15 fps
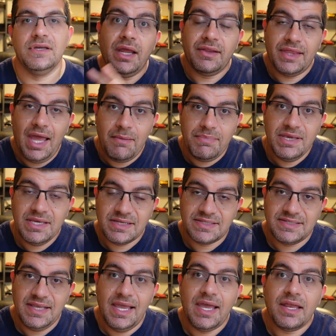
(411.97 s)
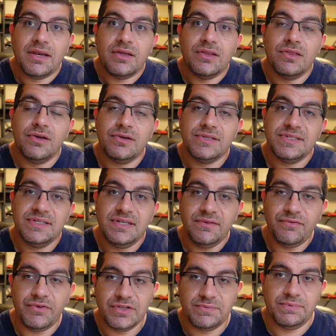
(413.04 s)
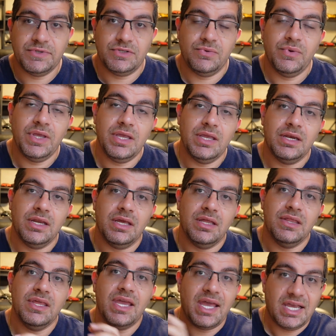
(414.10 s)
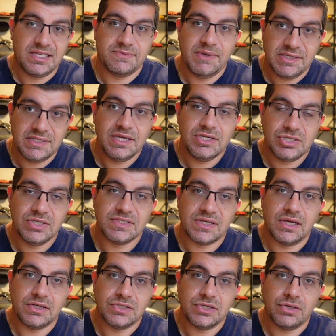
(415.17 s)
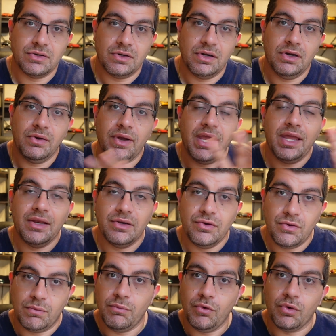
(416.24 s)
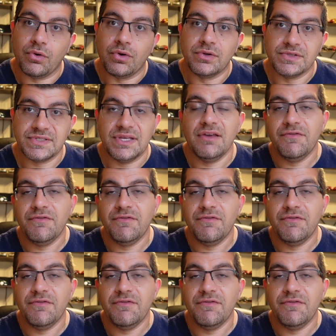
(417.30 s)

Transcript: Now, that being said, there is a difference between the expectations on Turo and your morals.